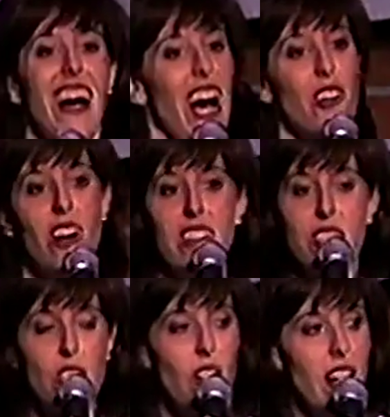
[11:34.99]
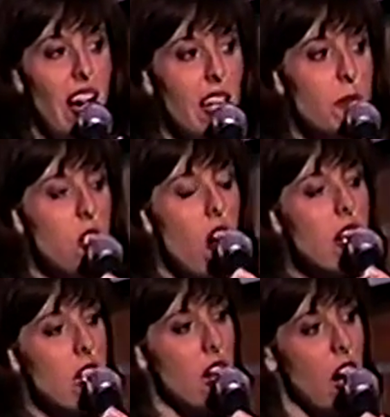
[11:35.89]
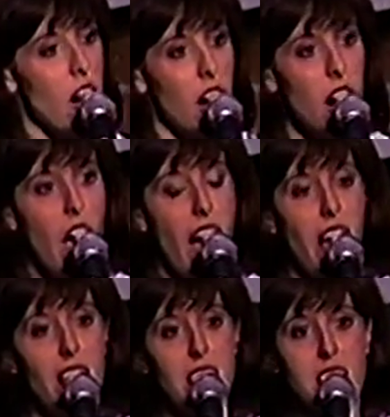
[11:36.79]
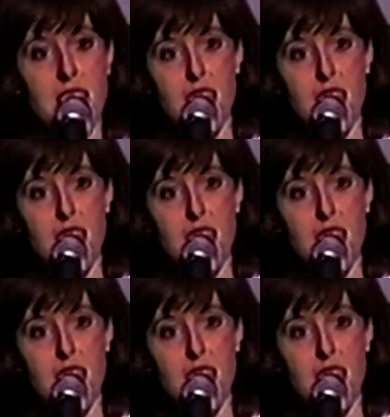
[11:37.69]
I call Latoya, and I'm talking to her, and